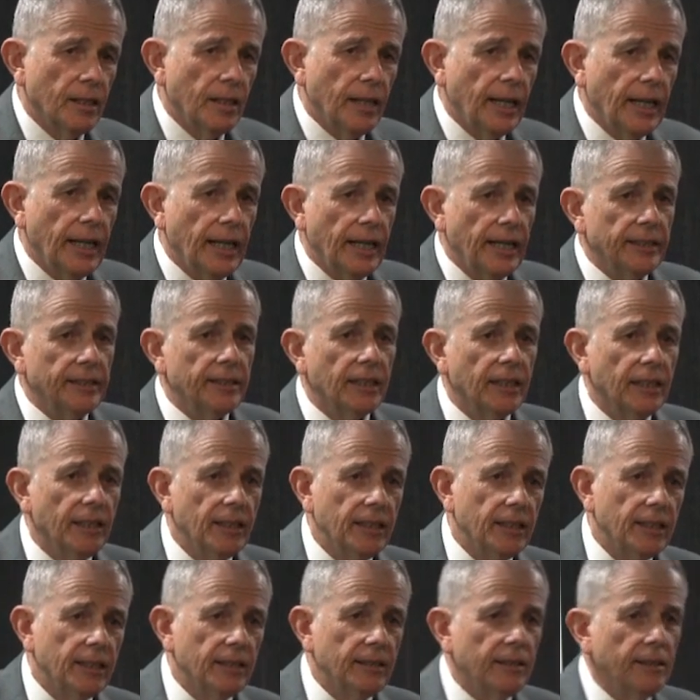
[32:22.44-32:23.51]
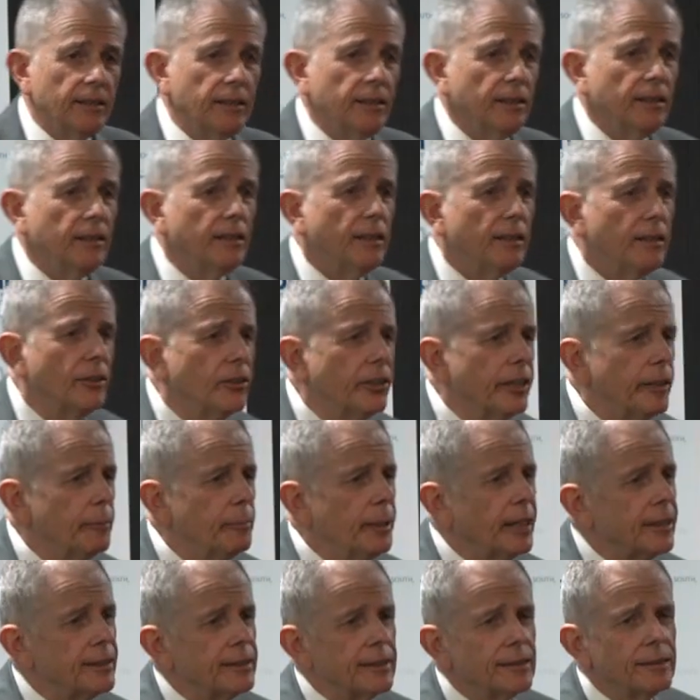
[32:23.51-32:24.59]
And you need
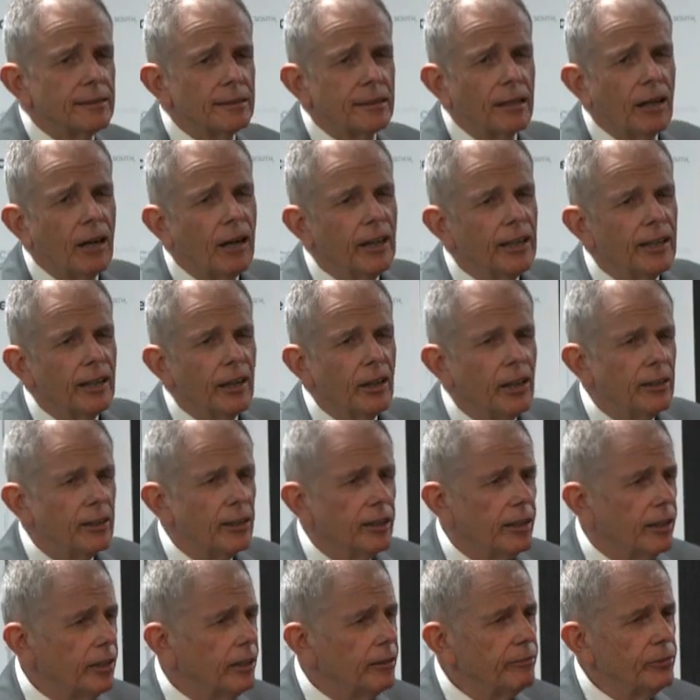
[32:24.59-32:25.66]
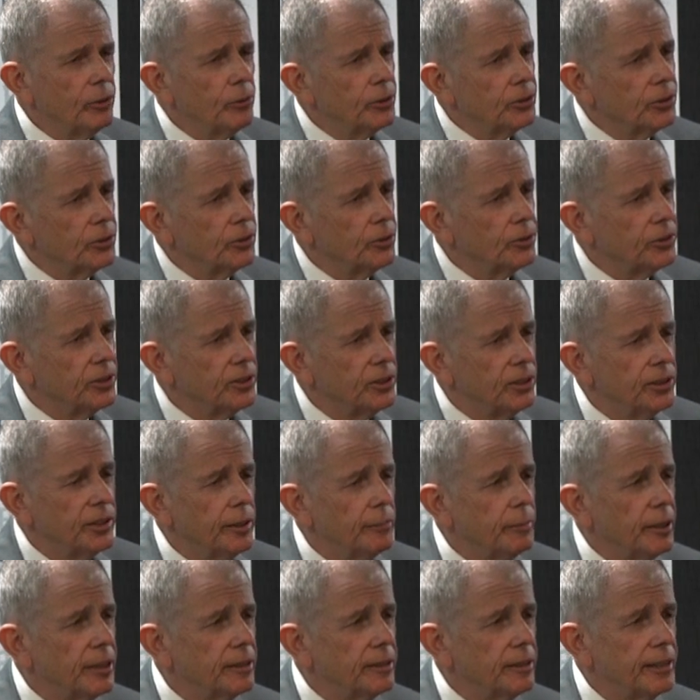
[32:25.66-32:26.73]
about, I've always thought that you need
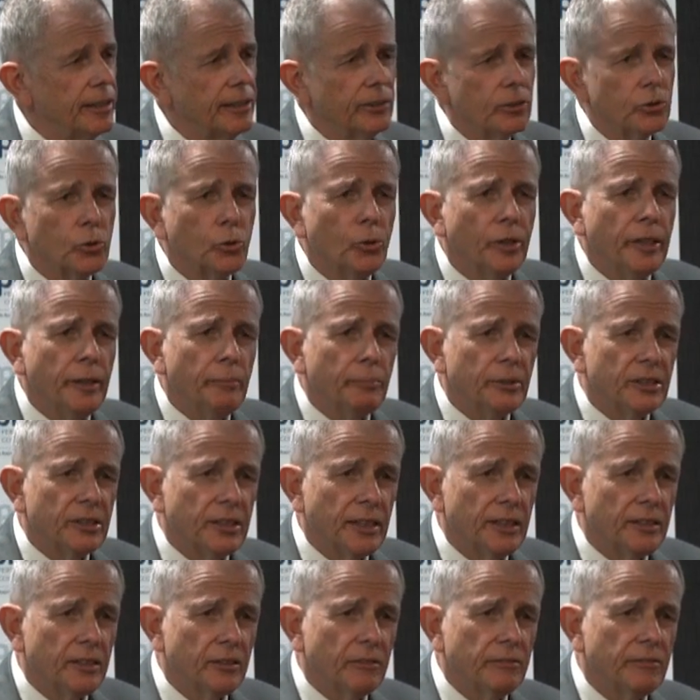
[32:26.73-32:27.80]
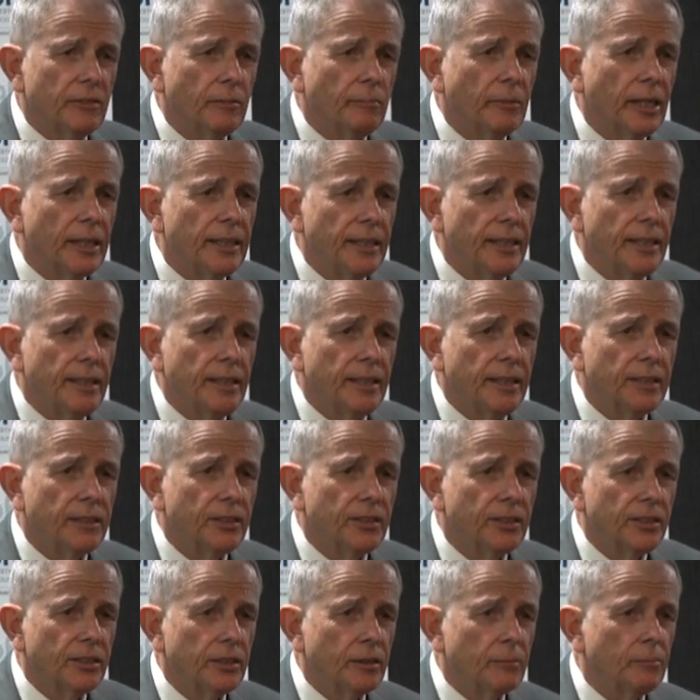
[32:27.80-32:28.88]
about 10 or 20% of the money in the
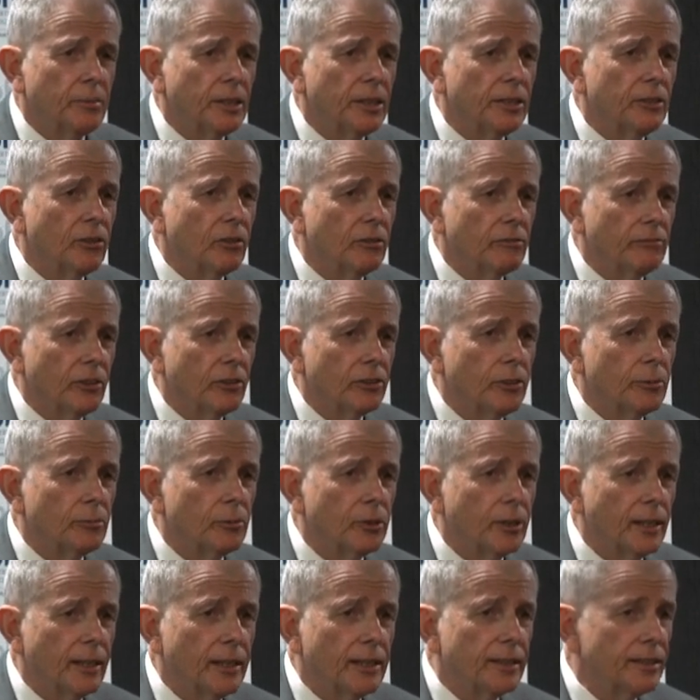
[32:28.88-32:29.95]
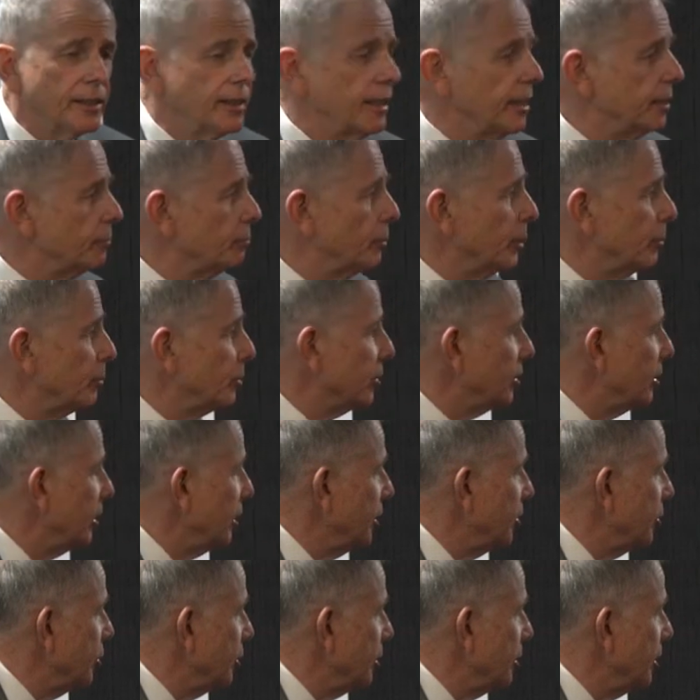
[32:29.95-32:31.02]
system being non-volume related to get people's
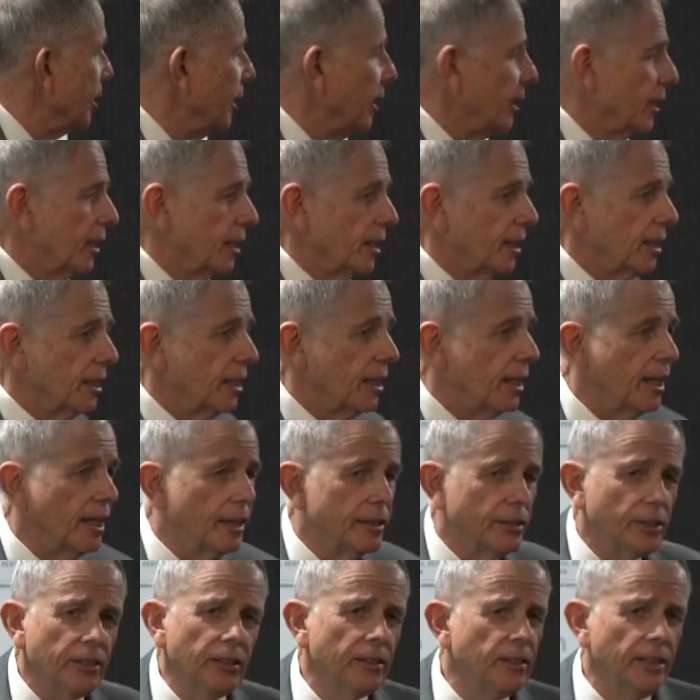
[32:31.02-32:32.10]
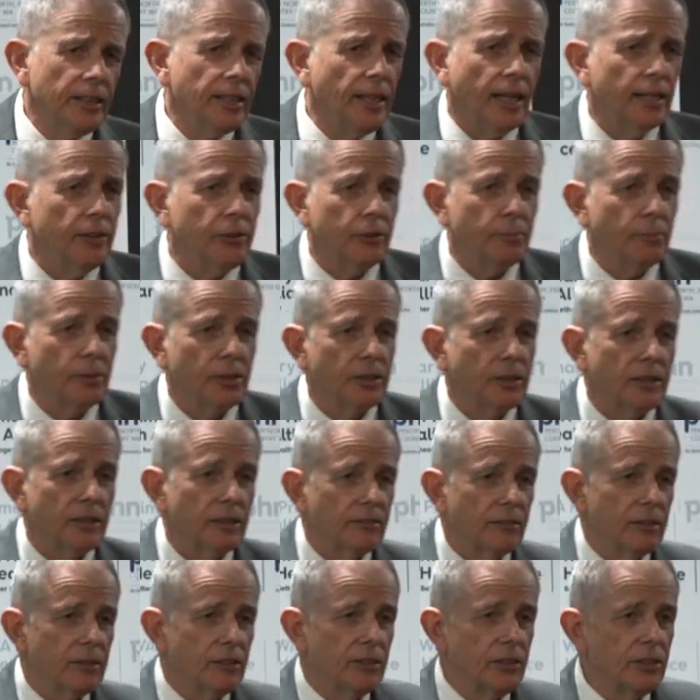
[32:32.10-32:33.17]
attention. You don't need 100%
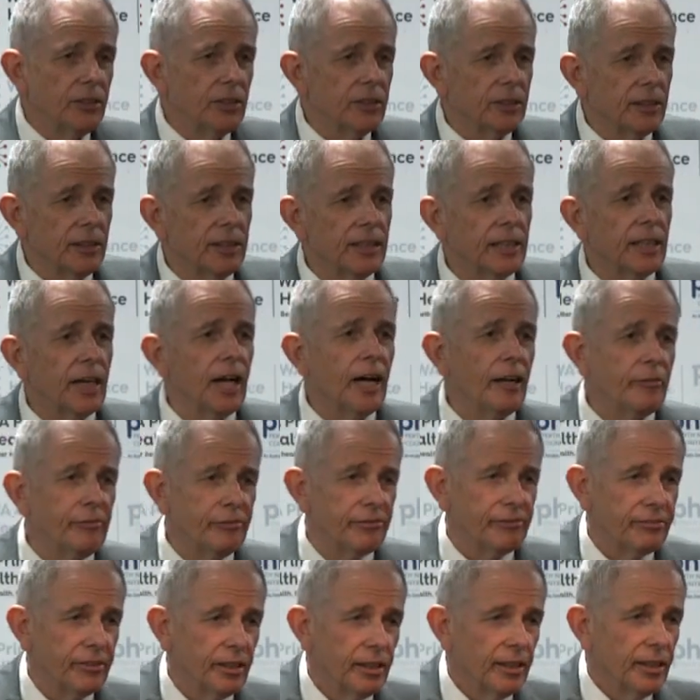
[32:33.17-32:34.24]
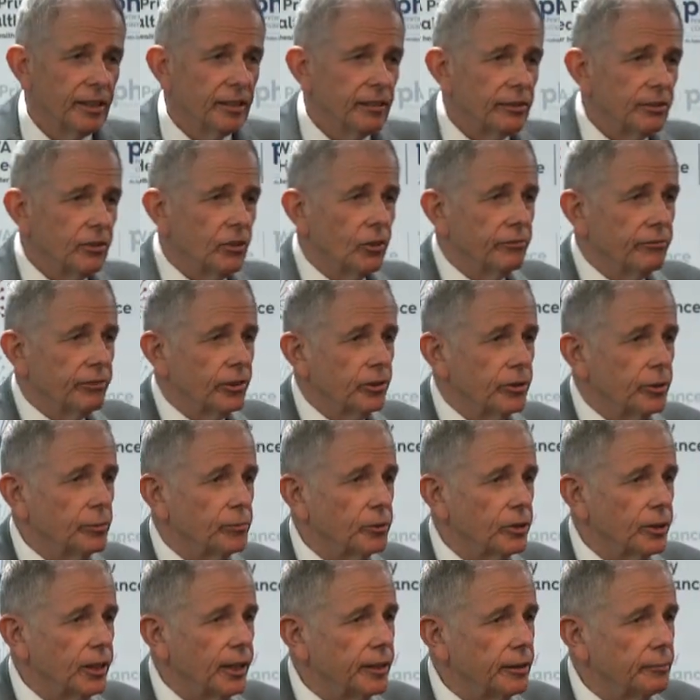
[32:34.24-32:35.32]
of it. You just need enough non-volume
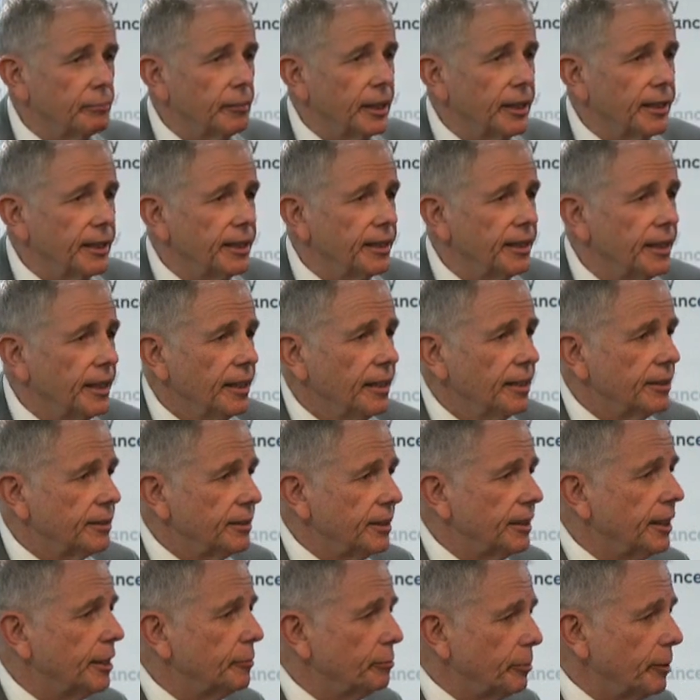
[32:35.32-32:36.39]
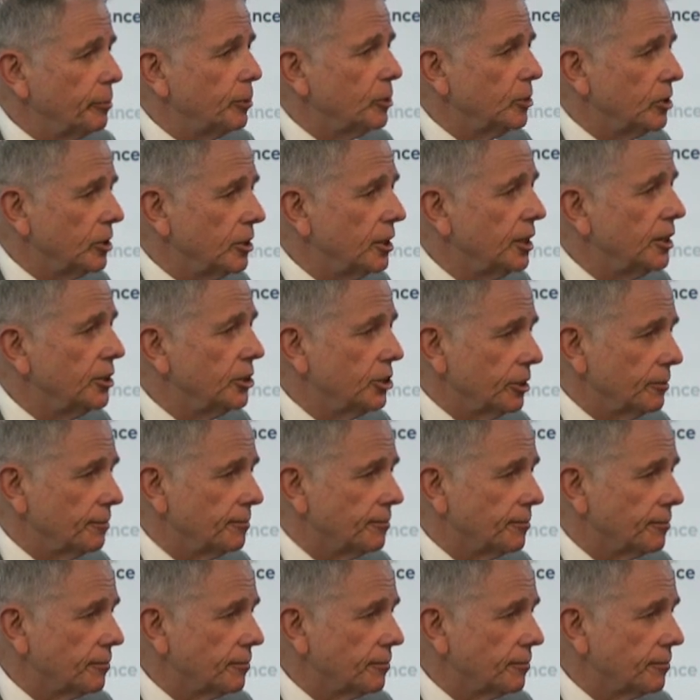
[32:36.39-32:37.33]
related money to get people's attention.